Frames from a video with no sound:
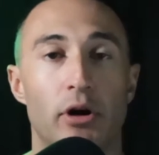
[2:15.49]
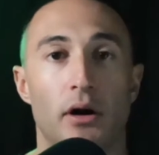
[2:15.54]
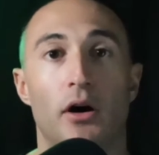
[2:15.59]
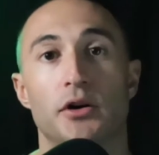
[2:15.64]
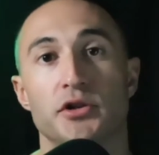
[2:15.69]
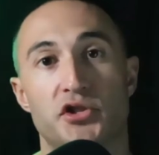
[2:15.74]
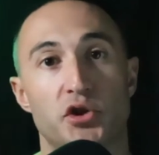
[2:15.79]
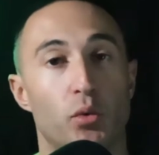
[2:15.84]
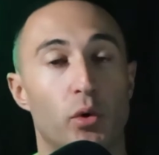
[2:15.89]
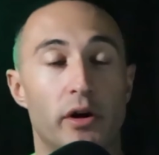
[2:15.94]

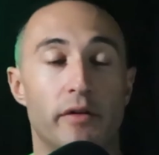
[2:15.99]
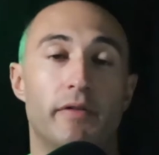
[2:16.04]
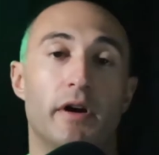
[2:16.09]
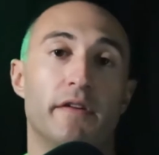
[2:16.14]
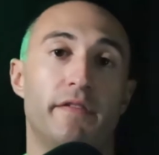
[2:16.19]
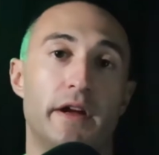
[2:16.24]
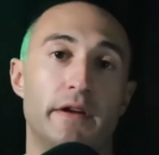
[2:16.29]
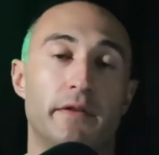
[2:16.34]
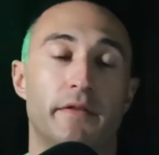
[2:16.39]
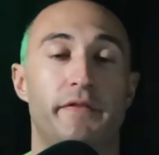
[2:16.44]
Also, one of
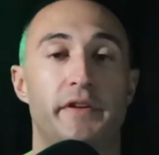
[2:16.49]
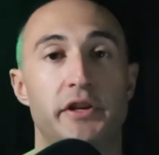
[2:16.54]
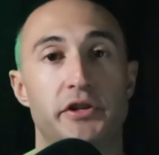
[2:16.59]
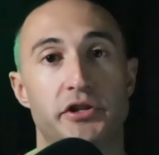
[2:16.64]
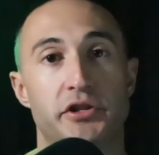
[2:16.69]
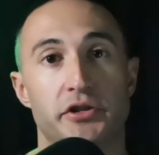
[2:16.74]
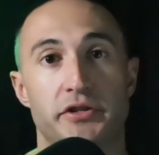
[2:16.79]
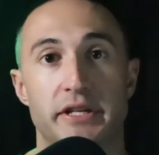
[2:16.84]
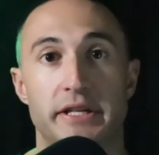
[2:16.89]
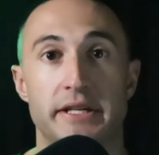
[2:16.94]
our favorite
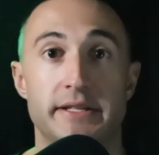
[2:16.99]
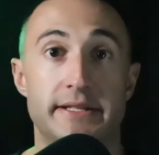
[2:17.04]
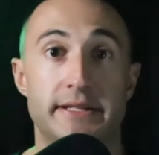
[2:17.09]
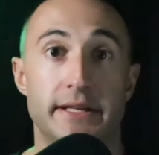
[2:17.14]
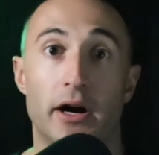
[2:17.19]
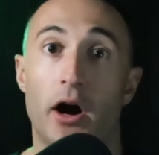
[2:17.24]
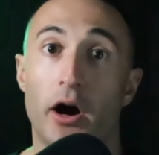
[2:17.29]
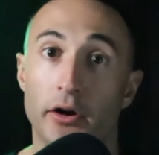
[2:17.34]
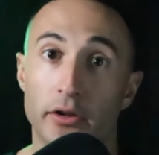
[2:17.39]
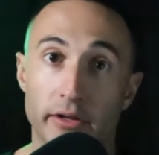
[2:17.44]
features is the
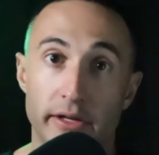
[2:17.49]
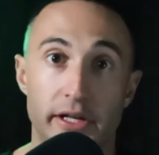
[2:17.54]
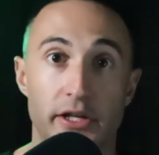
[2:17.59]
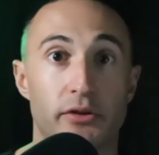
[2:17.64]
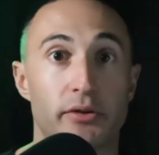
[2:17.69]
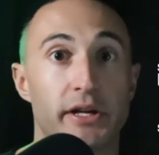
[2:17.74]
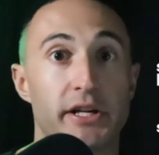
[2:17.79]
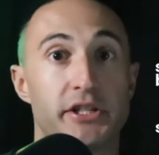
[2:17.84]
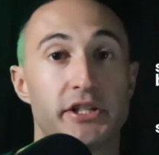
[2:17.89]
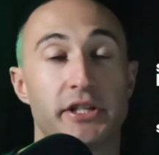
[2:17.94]
Huddle
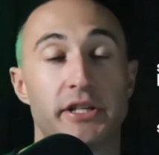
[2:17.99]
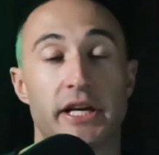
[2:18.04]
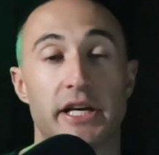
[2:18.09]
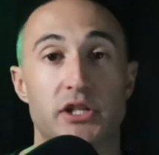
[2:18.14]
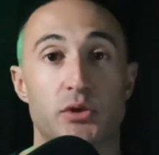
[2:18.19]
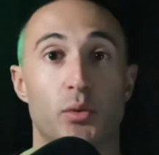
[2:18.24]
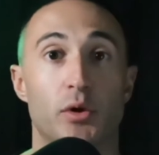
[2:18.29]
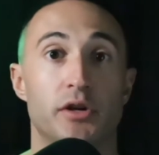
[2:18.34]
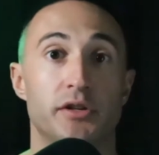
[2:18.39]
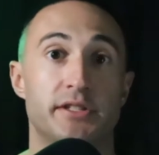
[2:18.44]
integration
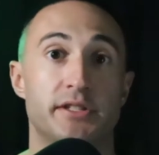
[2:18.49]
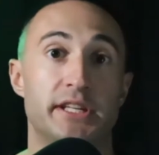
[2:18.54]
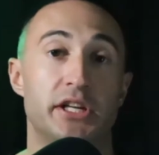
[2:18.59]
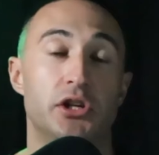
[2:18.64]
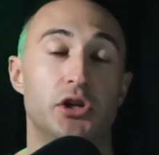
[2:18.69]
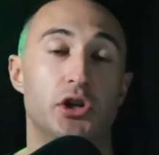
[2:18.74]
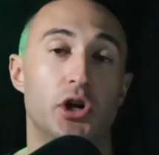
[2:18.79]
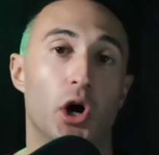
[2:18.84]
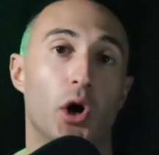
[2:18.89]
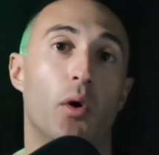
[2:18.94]
as well as the
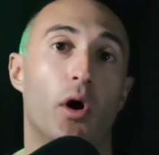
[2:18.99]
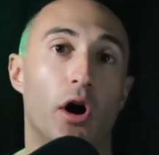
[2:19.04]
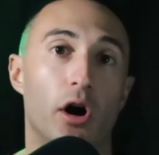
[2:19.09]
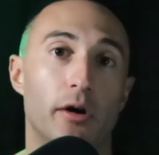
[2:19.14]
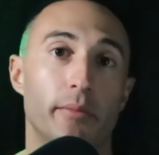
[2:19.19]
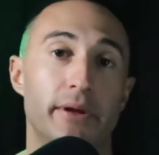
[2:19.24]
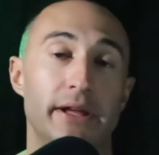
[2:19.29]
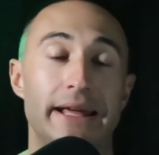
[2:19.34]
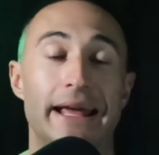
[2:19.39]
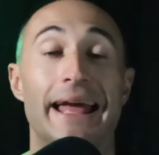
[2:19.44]
Go
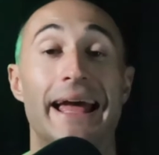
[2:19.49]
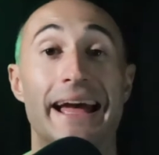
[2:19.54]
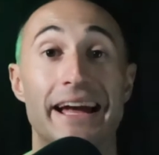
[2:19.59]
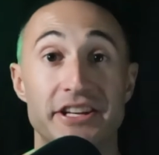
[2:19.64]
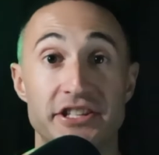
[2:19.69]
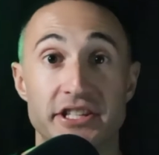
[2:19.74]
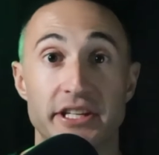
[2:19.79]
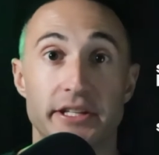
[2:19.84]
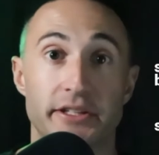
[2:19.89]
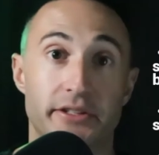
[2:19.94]
Army Edge